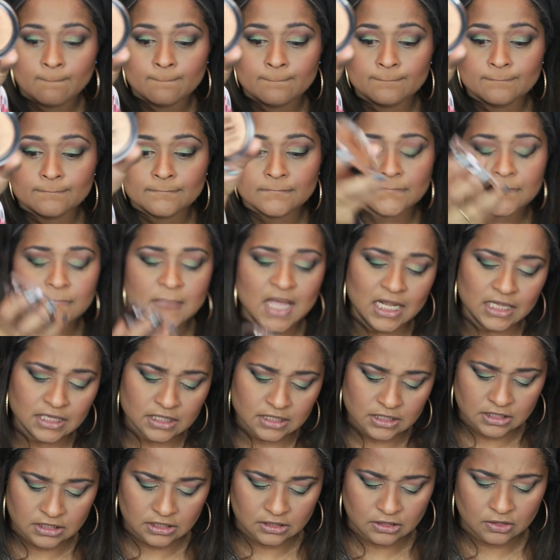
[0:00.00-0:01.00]

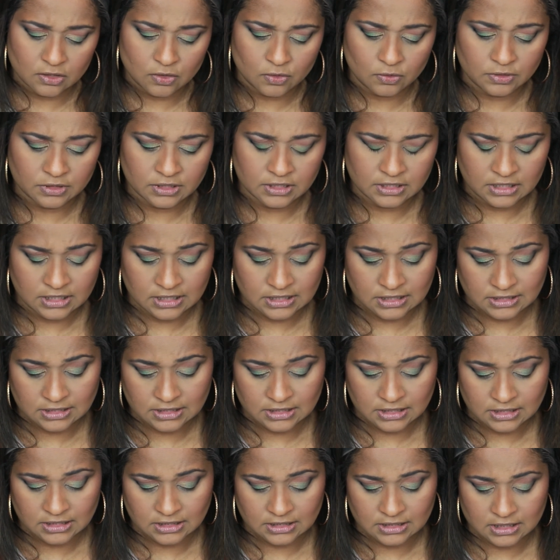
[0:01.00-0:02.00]
Melted Golden, is
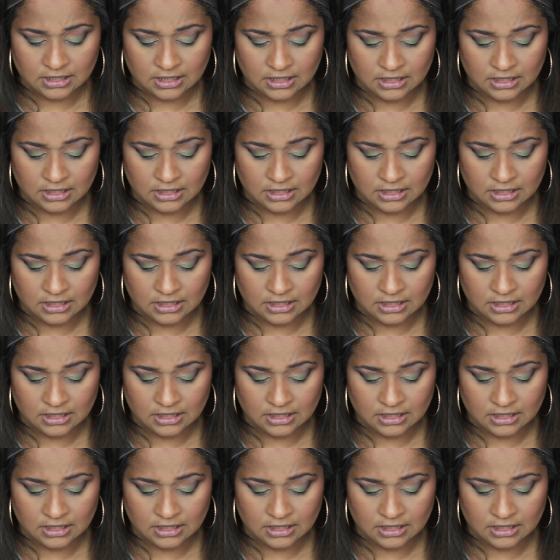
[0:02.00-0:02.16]
it?